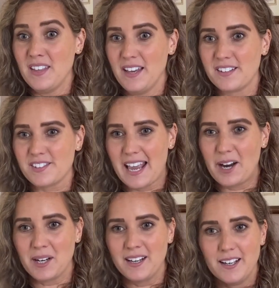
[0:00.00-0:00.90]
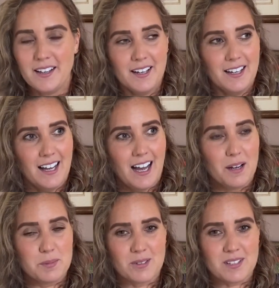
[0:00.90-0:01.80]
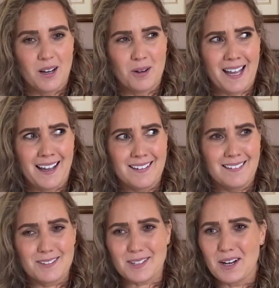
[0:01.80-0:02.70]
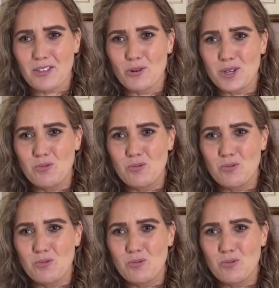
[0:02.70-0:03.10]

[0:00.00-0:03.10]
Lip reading: there, that's scary. So he was like, okay. He was like, I thought you